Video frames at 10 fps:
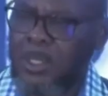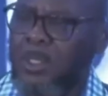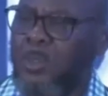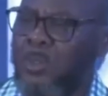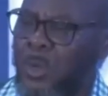
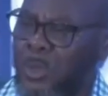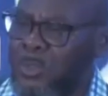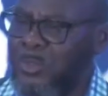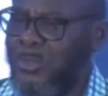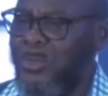not
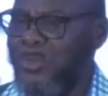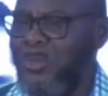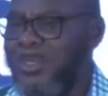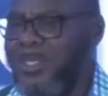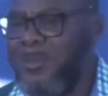
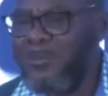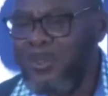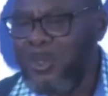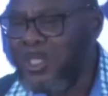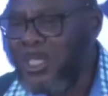
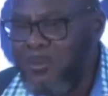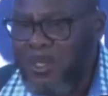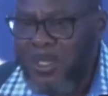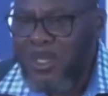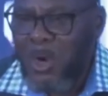
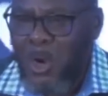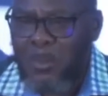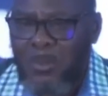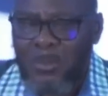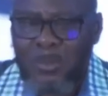giving up
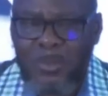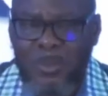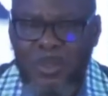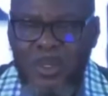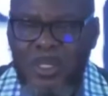
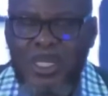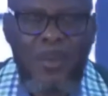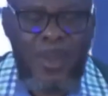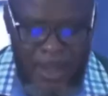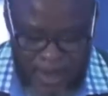in our